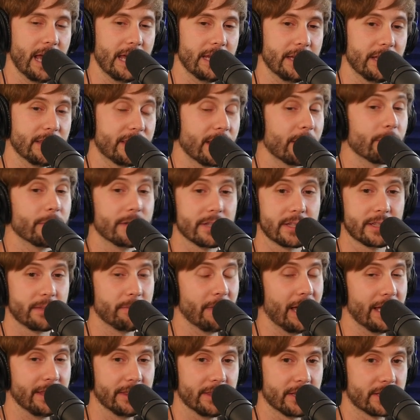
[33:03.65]
And there was,
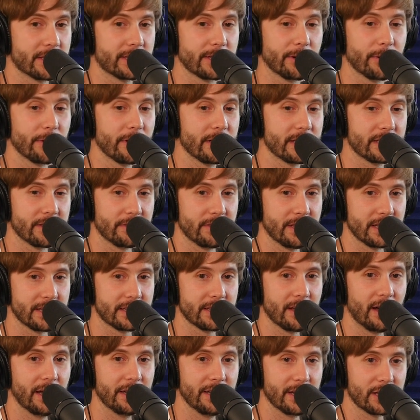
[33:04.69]
man, the stories of
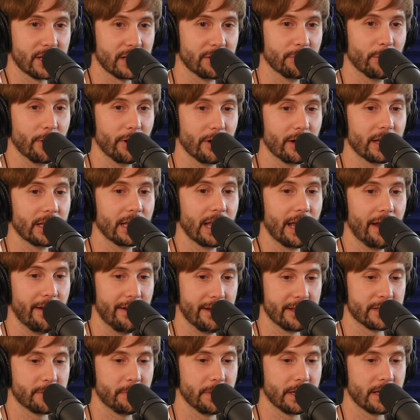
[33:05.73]
this audition were
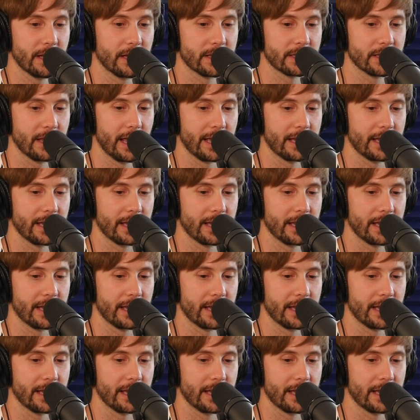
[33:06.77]
hilarious because,